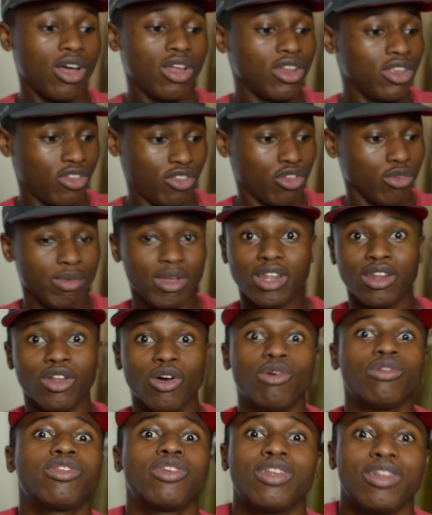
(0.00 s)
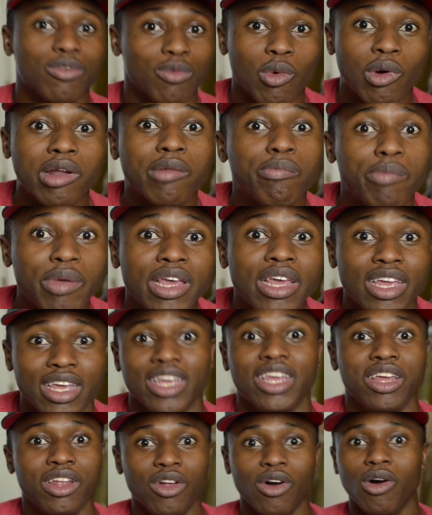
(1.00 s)
It's too many notes in one beat,
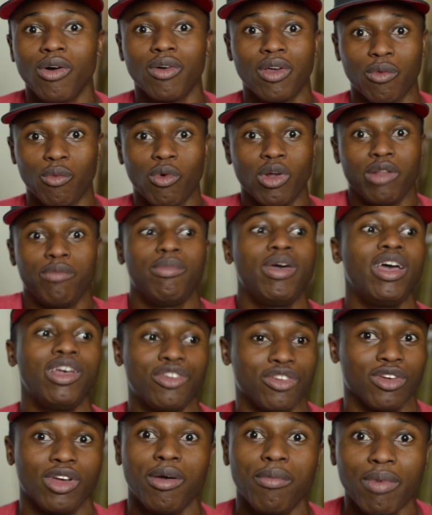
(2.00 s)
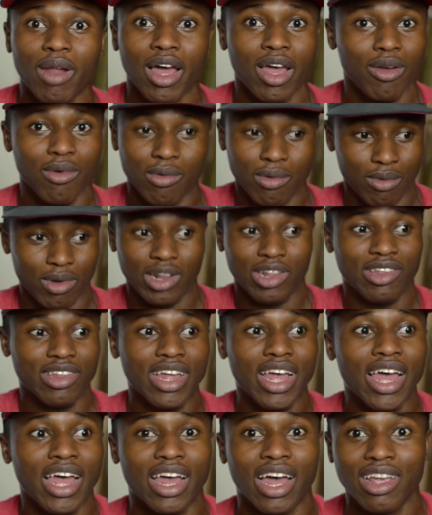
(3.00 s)
you know, in one measure. I'm like, what is
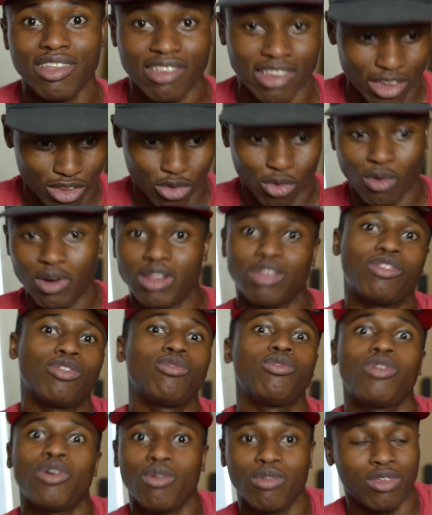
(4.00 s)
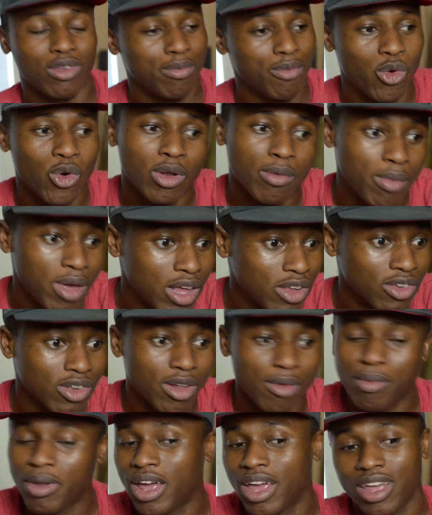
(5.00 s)
that? I see 22 notes in one measure.
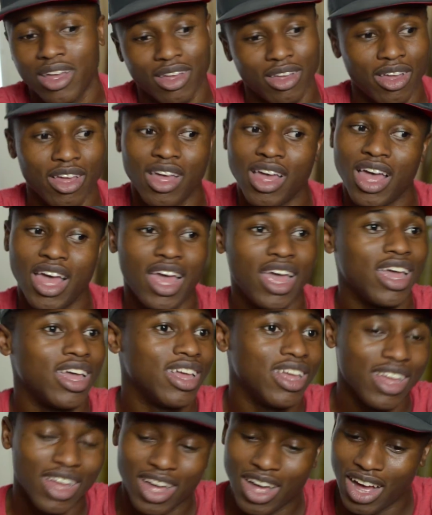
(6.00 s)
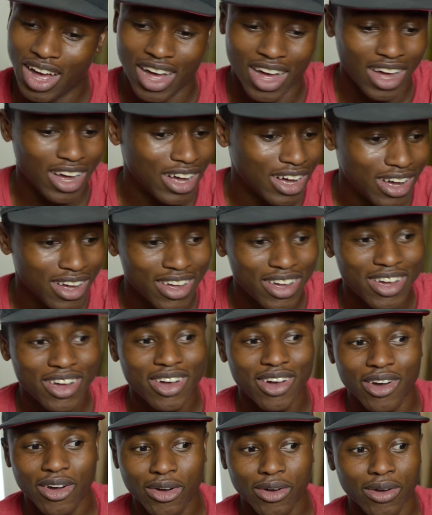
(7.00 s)
I'm like, hey,
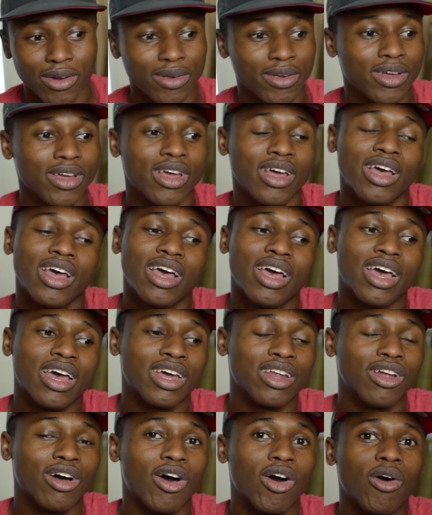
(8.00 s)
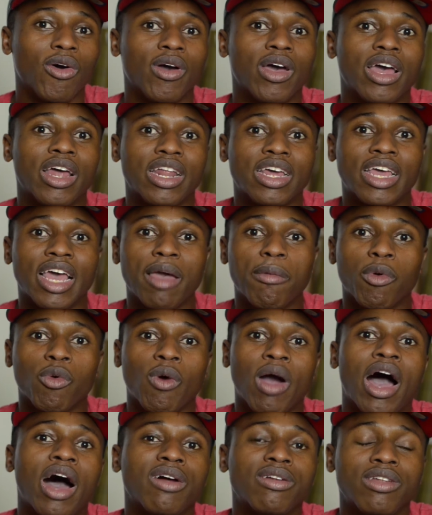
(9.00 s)
and it came
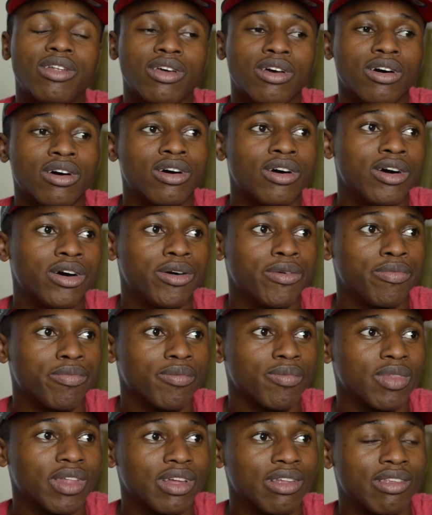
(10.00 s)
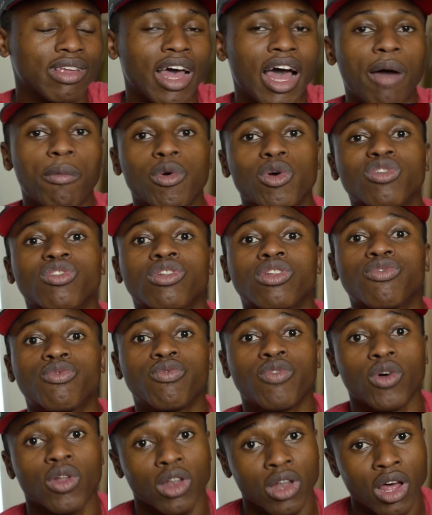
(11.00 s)
around the time it was
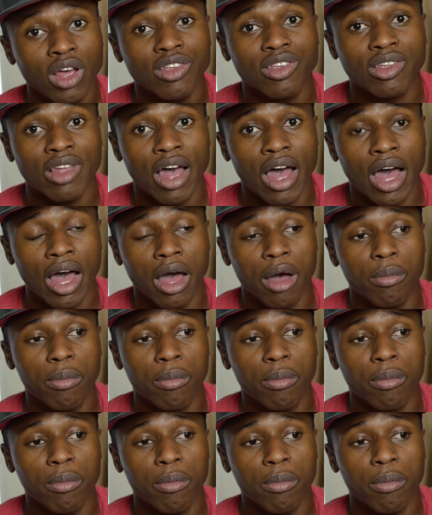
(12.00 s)
for lunchtime.